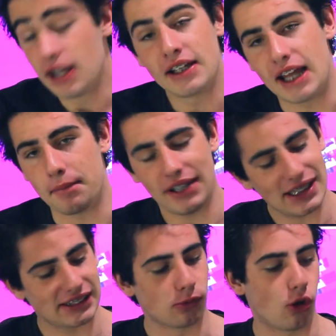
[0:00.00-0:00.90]
Yeah, but
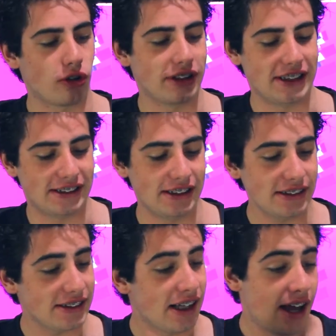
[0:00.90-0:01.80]
that's the water
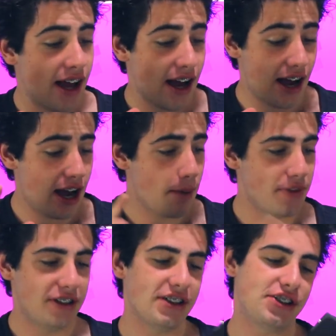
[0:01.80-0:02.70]
resistance.
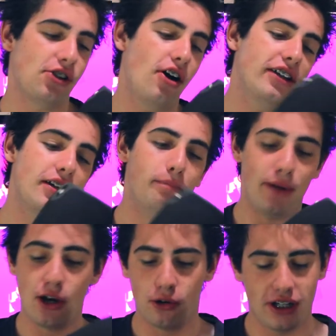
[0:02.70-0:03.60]
The design, the
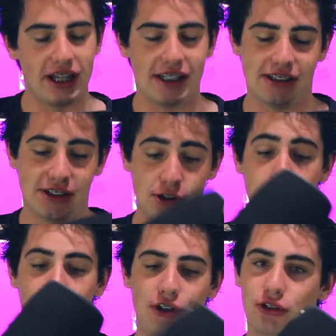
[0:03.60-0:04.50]
build, it is
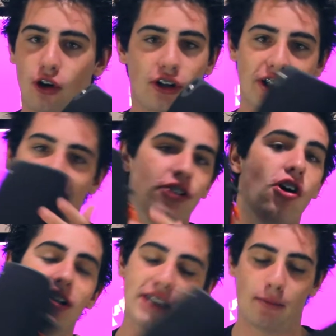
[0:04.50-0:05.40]
super strong. You can
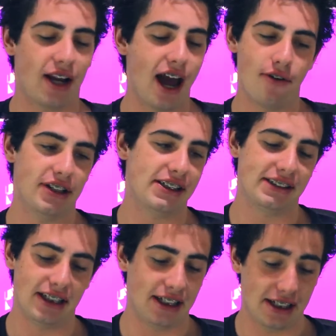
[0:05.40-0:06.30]
knock someone out with this
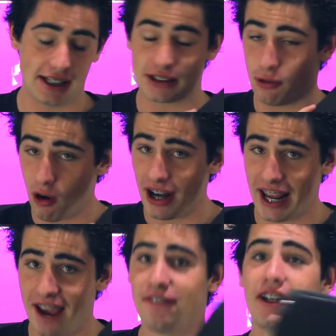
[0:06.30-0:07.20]
thing. It's quite
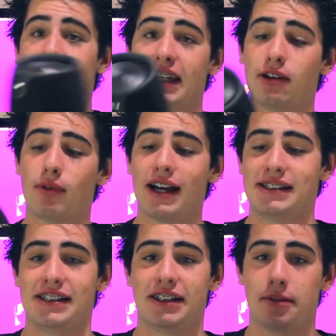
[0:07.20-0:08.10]
heavy. I think it
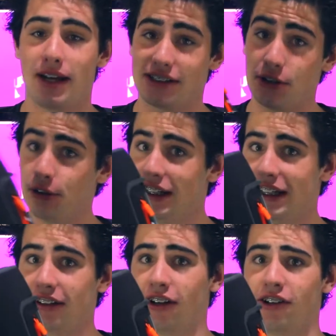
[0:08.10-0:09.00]
weighs in at about 2
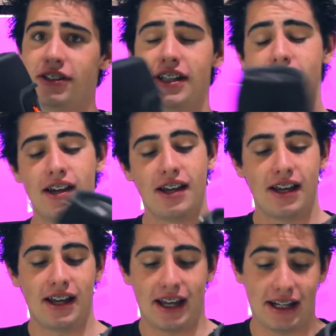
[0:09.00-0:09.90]
kilos.
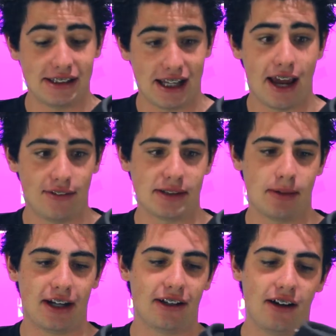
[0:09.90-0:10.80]
It is a heavy
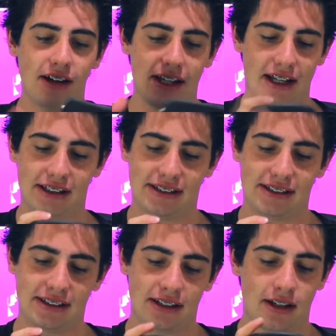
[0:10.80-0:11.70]
speaker. It's